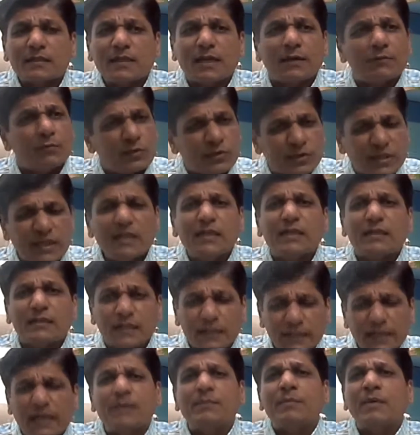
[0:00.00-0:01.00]
I would say the
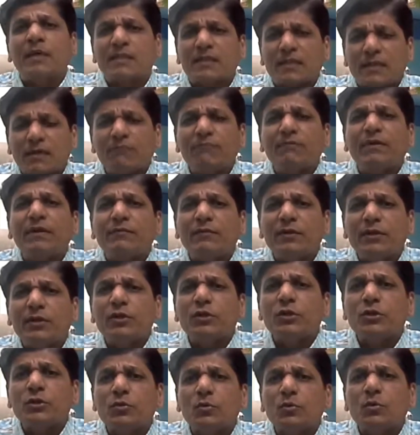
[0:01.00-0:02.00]
time has come when we
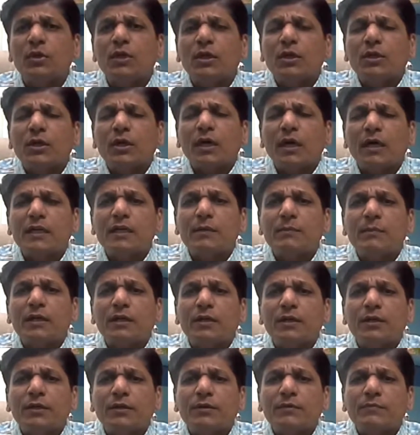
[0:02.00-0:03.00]
need to
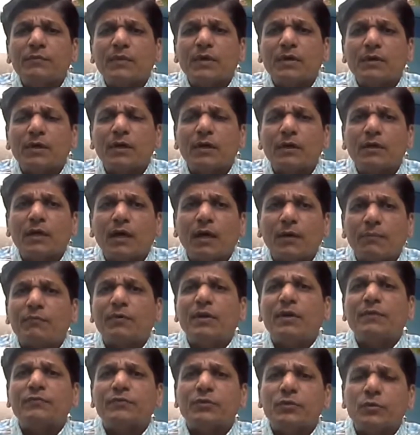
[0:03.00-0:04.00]
ultimately
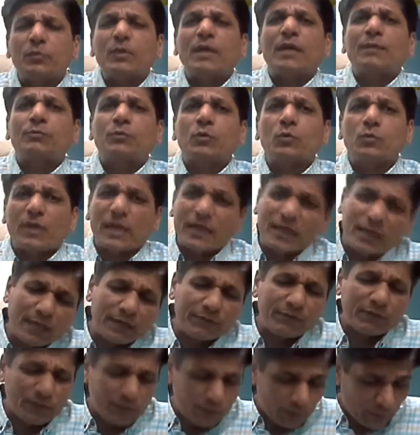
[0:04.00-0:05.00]
uplift UNEP to that
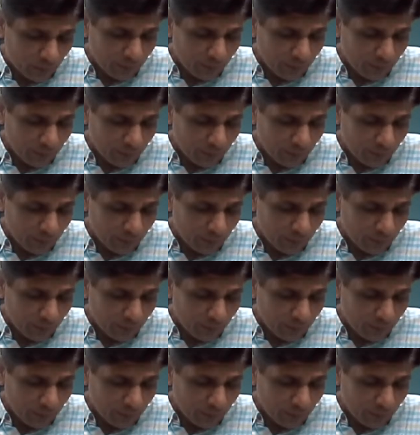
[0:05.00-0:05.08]
level.